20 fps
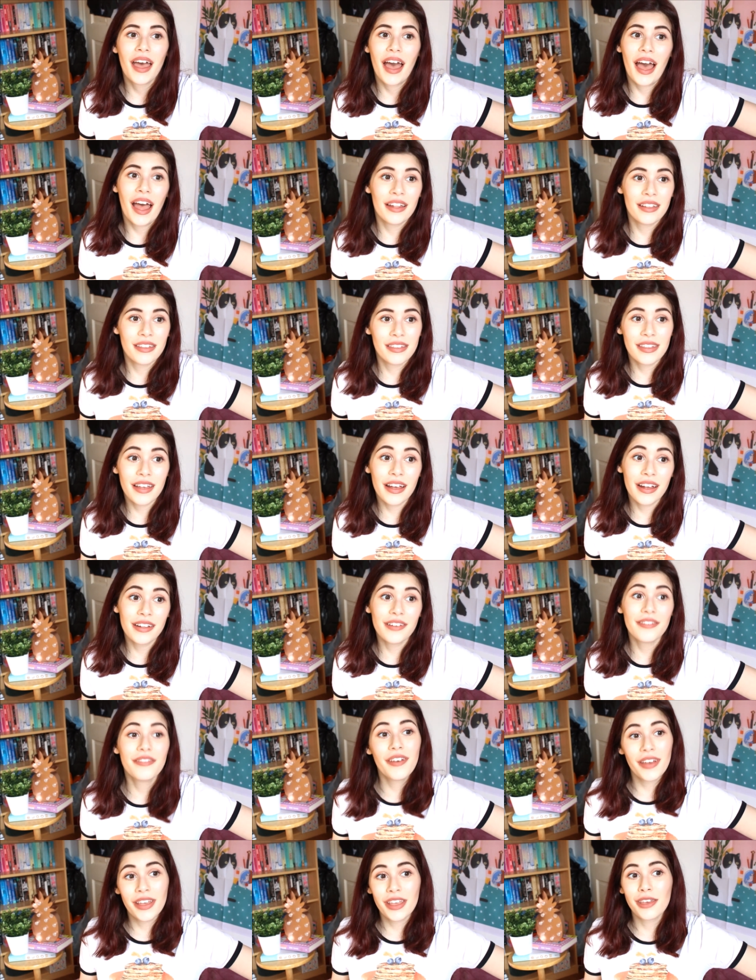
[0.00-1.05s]
And Sun,
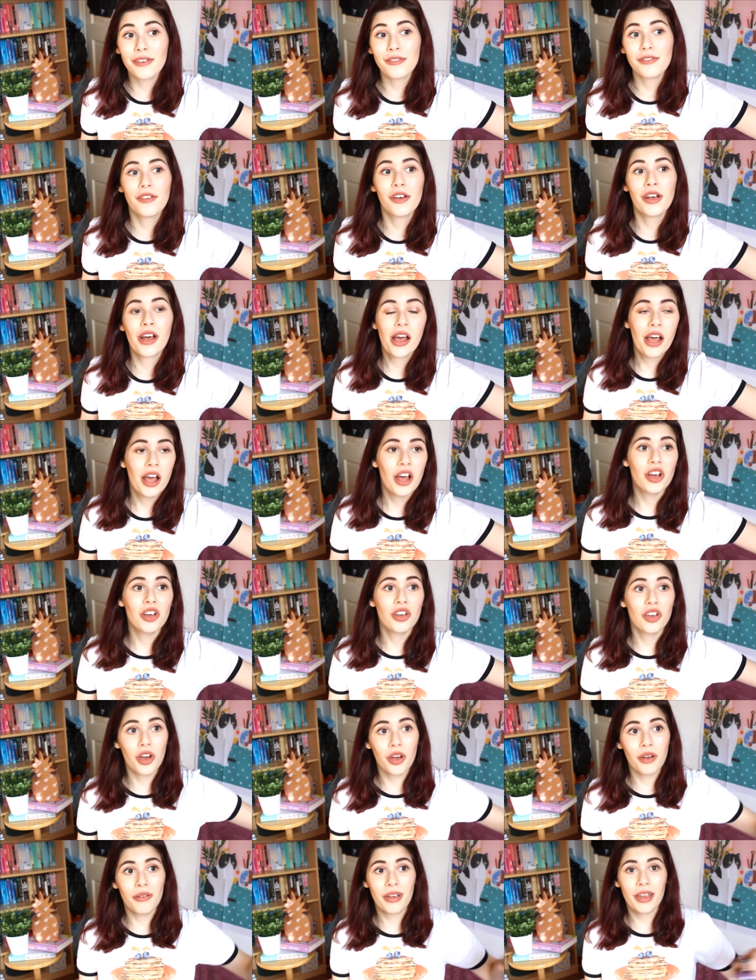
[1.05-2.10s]
thank you for
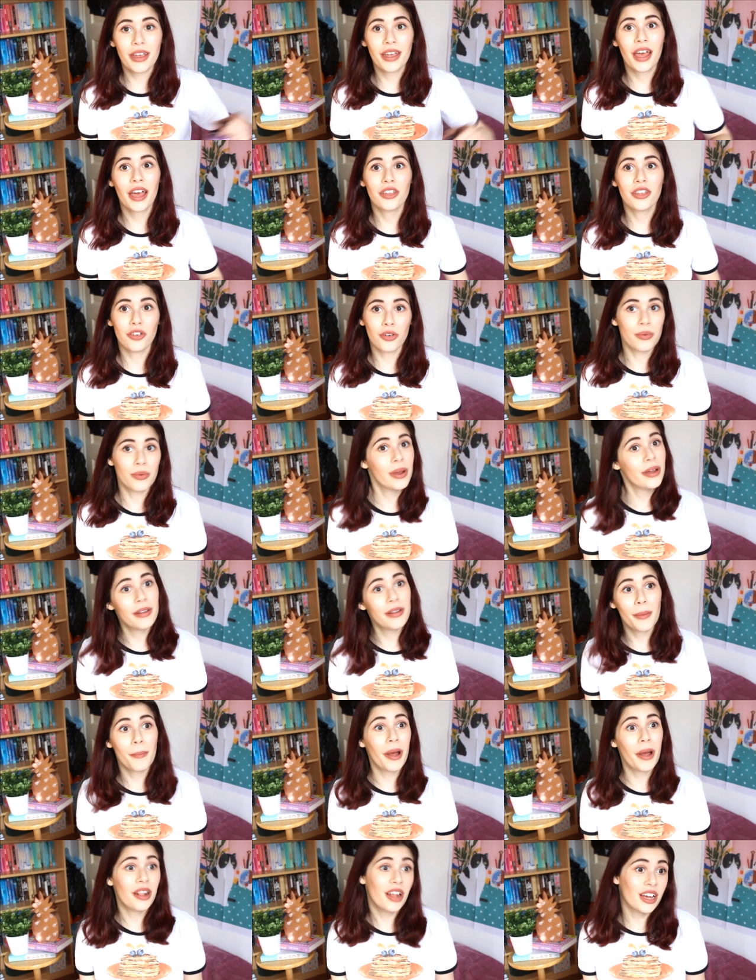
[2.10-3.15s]
going. You're
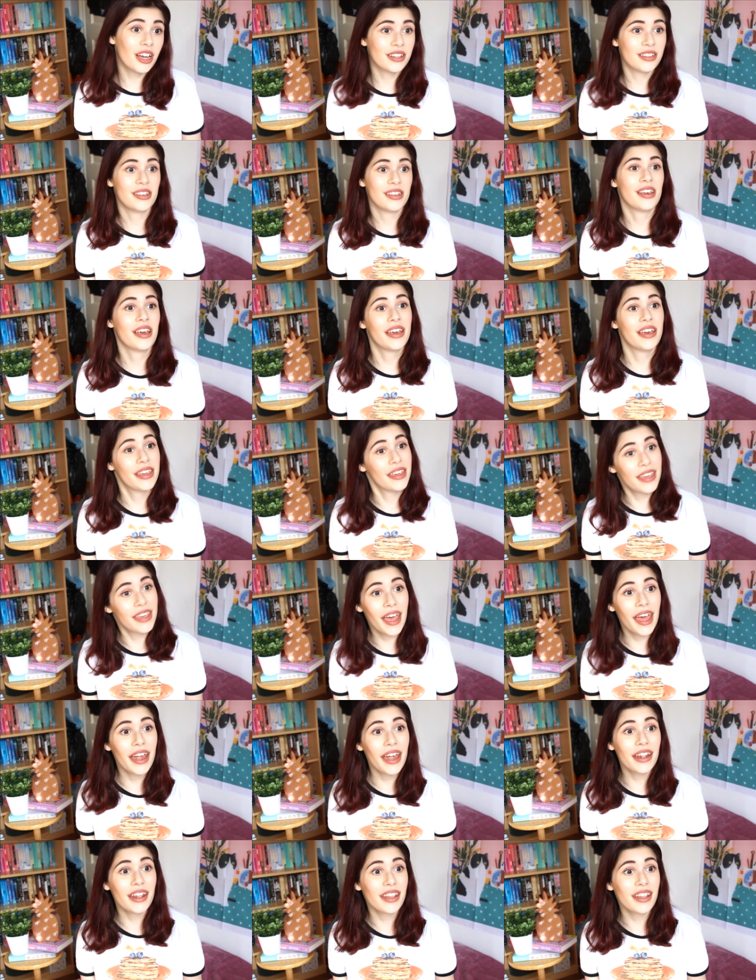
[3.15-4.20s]
ruining my lighting
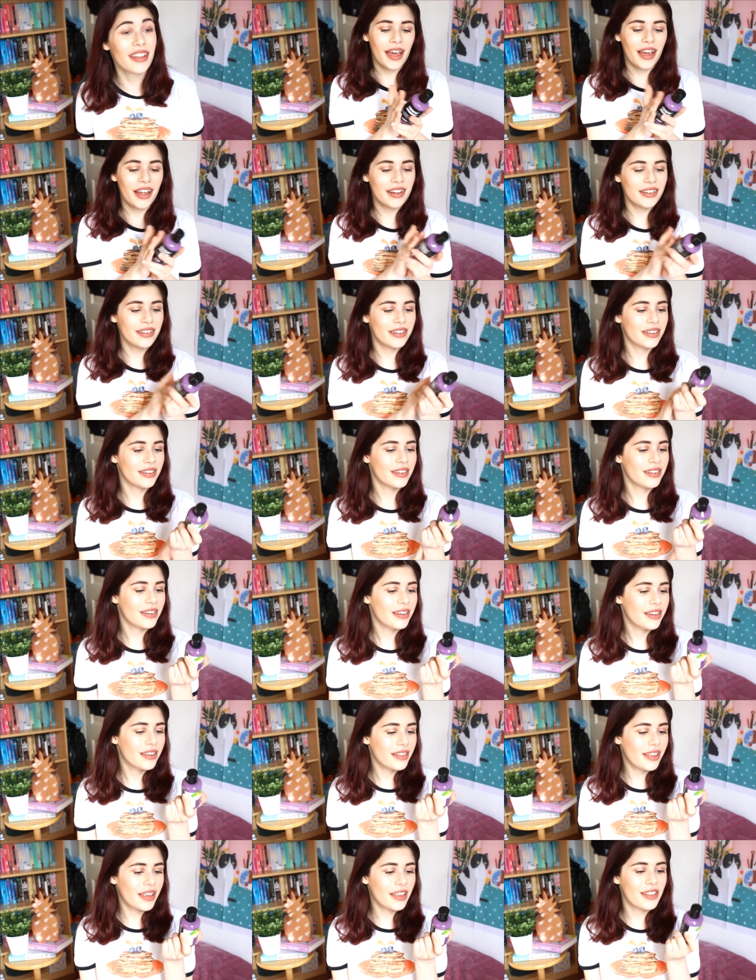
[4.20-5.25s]
again. And
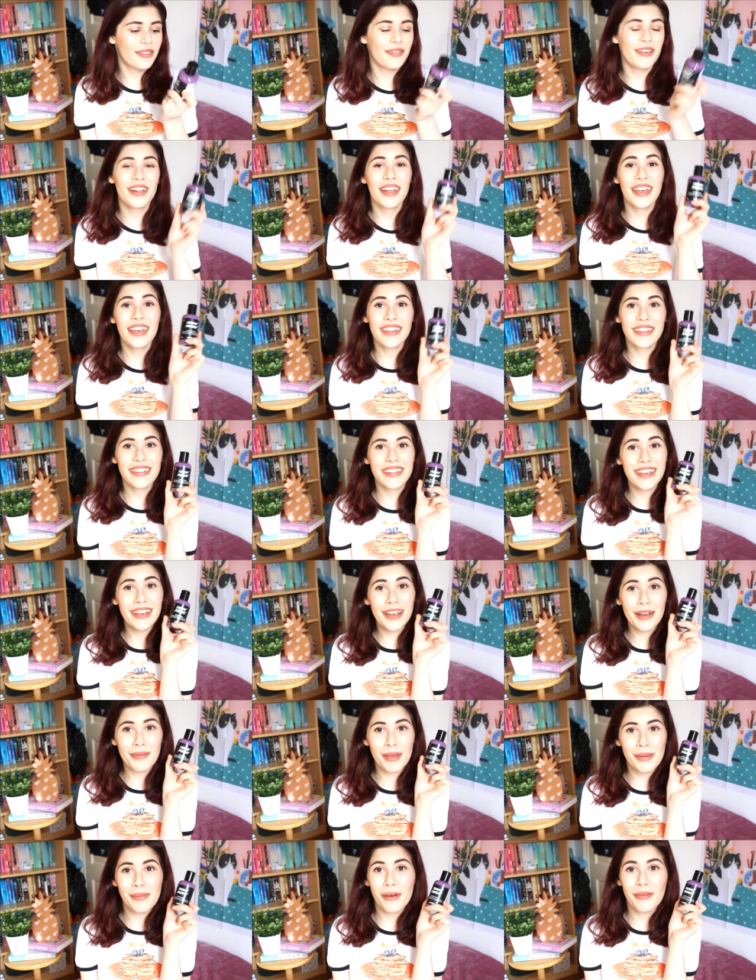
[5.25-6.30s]
this one is the
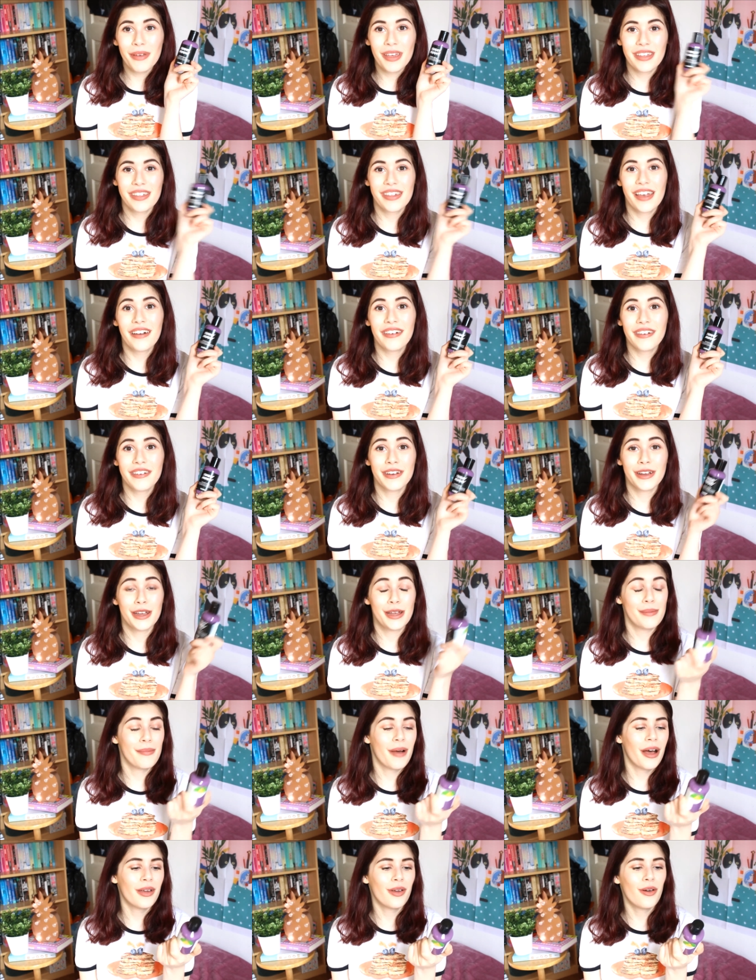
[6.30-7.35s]
Yummy Mummy Shower Cream.
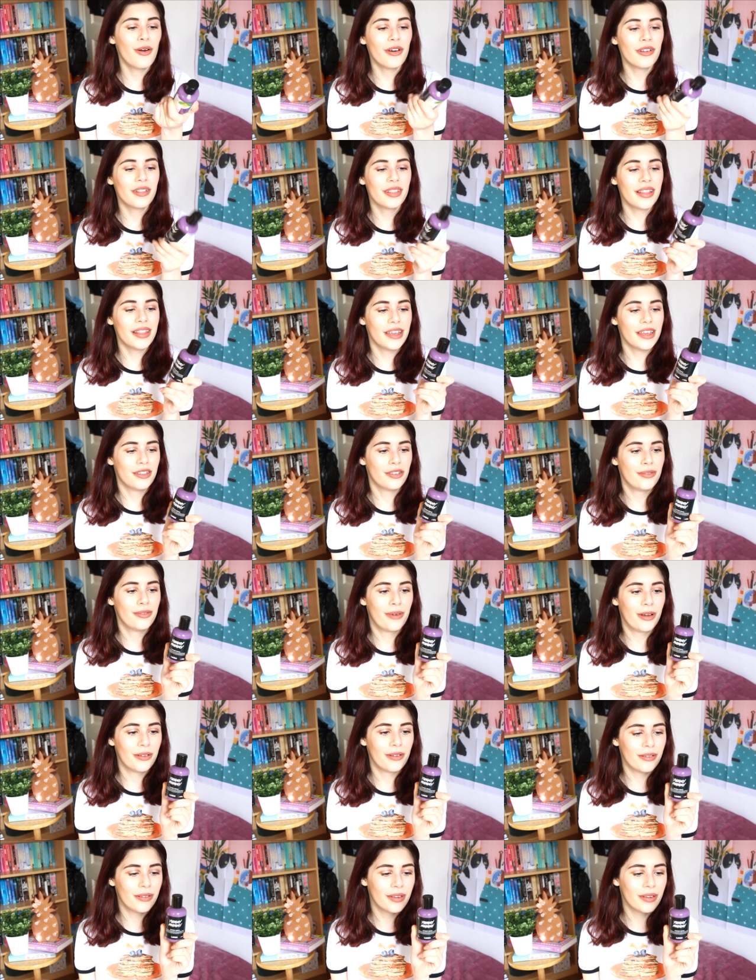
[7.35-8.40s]
I got the little
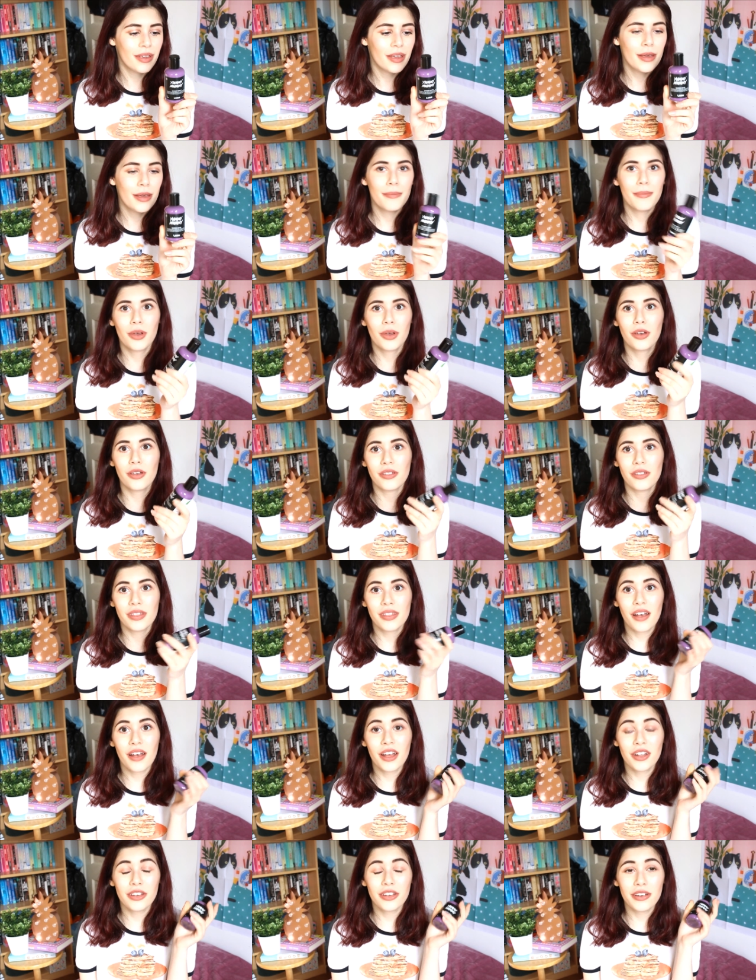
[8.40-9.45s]
one because
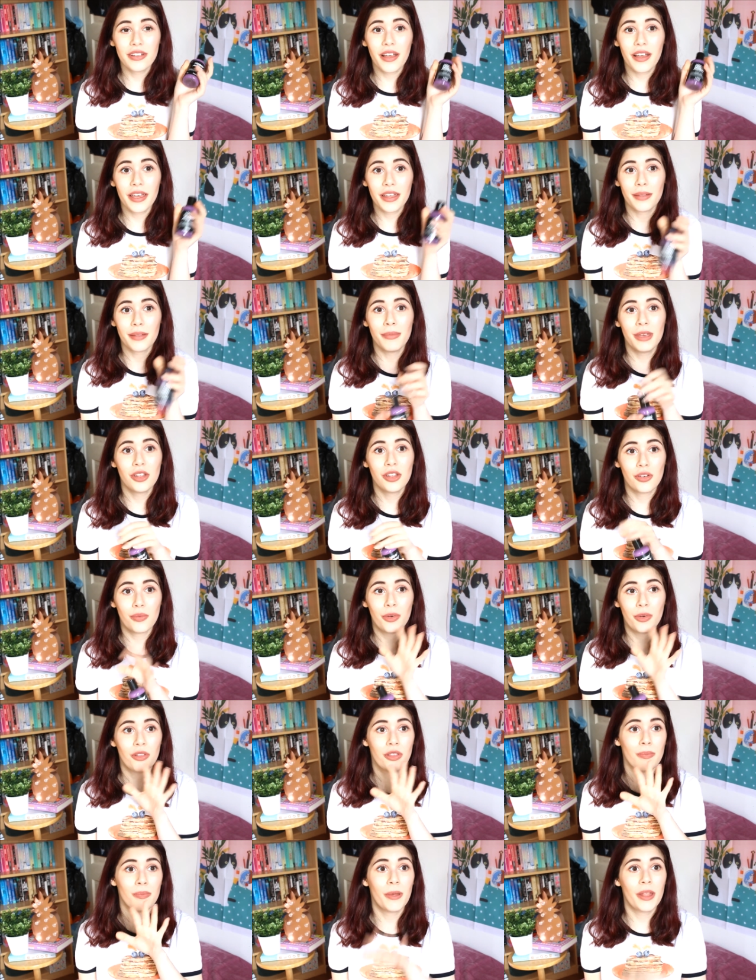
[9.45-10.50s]
I do like the medium
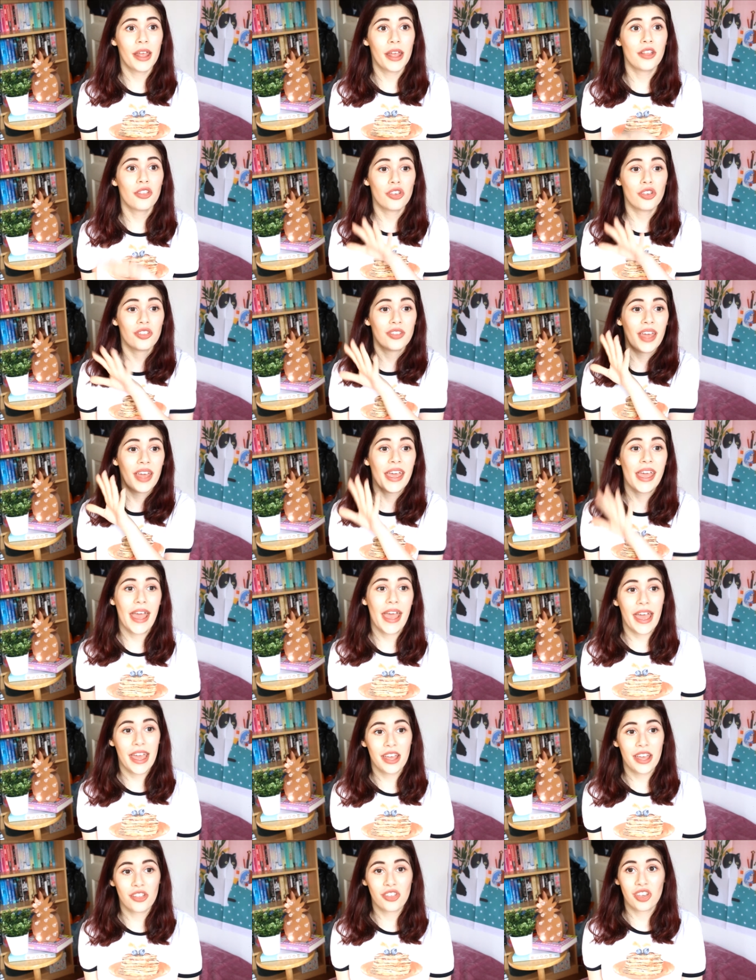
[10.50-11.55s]
ones, but they just take
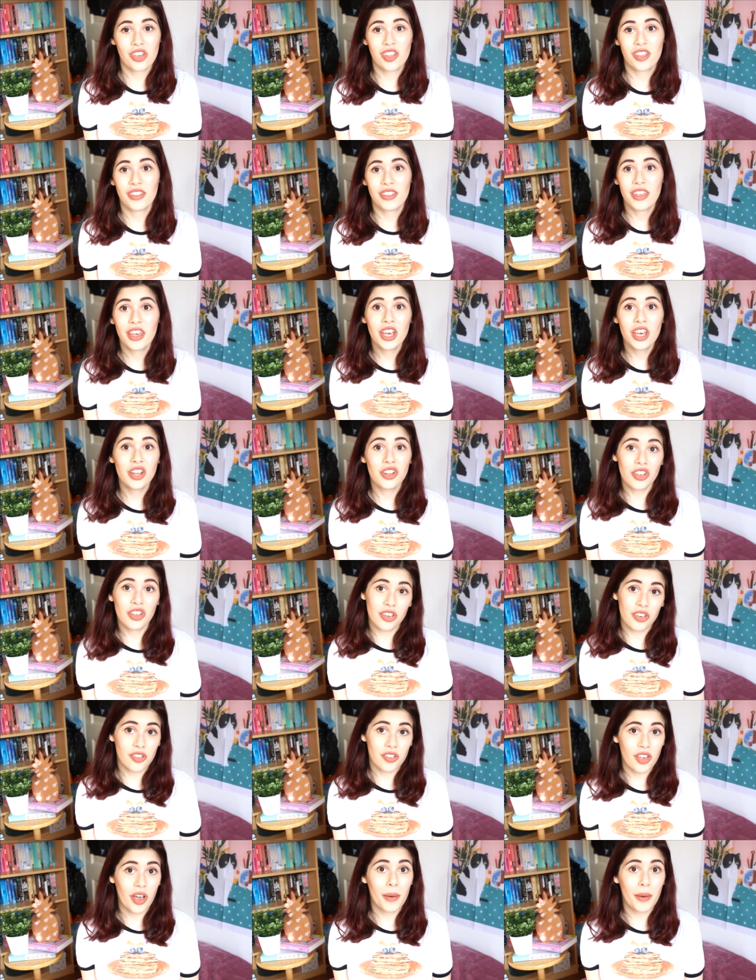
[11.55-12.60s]
ages to
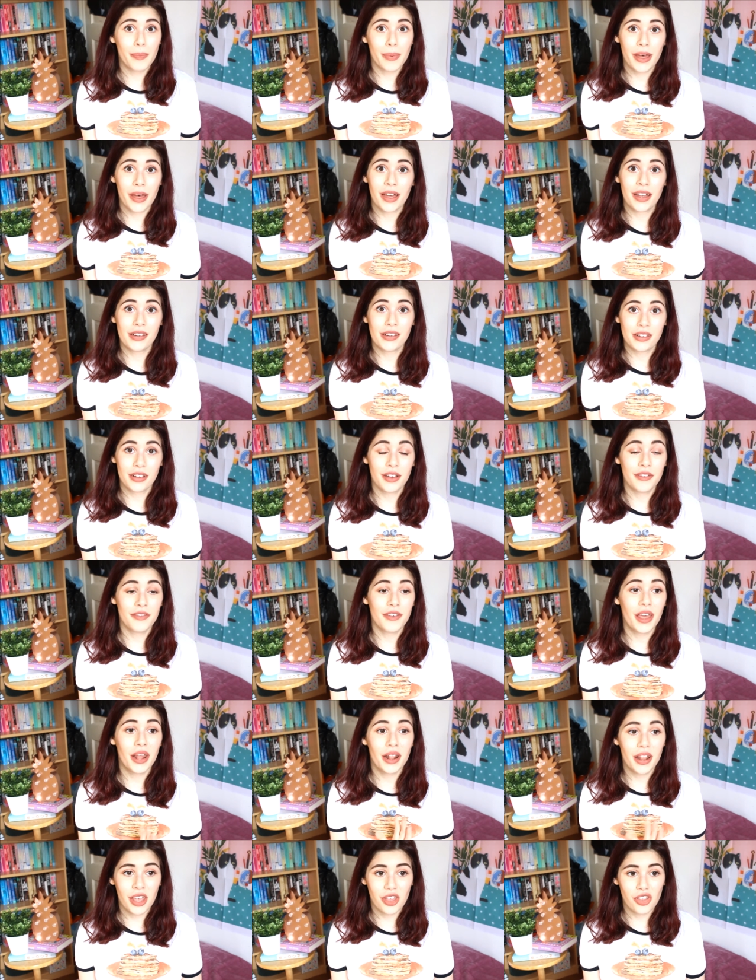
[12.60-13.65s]
use up. And I
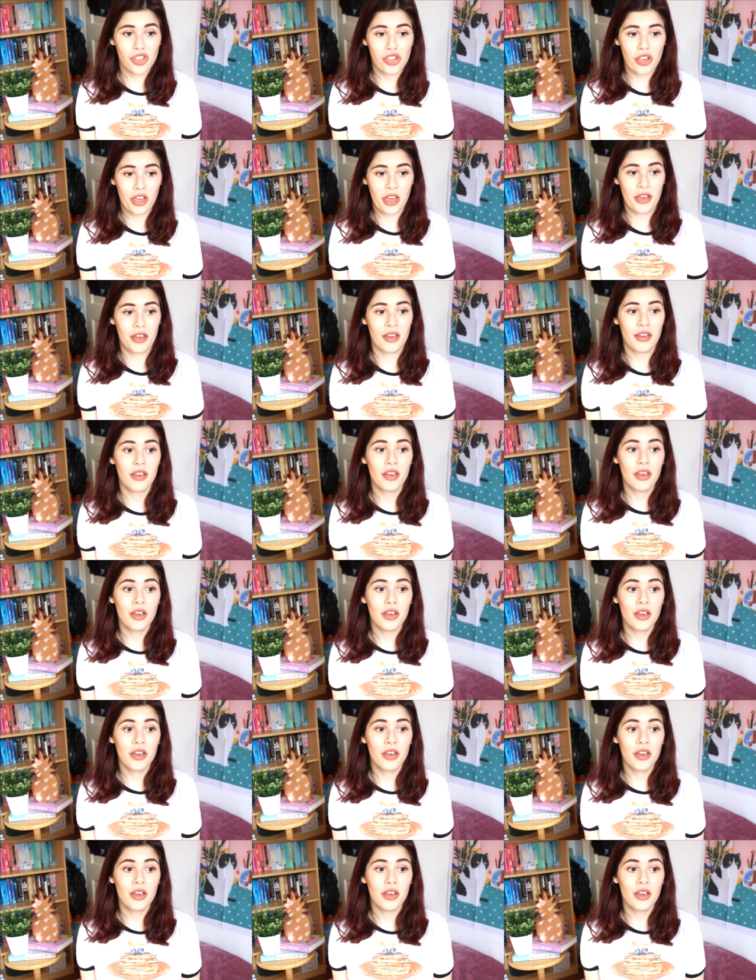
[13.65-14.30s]
think this year